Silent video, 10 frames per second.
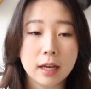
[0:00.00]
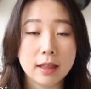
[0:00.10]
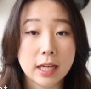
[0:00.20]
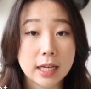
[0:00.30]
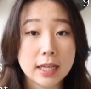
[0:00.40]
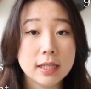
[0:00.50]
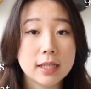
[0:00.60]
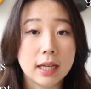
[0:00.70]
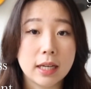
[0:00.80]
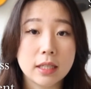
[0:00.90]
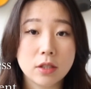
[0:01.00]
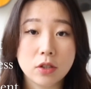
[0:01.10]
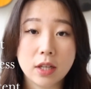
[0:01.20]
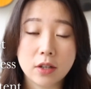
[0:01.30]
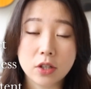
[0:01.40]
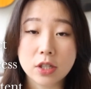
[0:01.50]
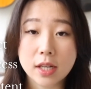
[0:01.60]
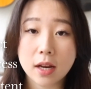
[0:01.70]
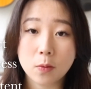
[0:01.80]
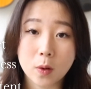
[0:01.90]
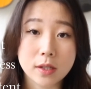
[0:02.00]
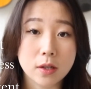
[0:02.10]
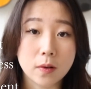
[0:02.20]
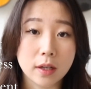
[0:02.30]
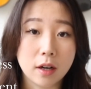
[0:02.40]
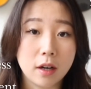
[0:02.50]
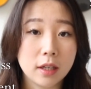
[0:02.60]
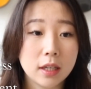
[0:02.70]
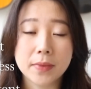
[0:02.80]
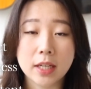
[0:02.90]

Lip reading: And then insight, do they understand what's going on?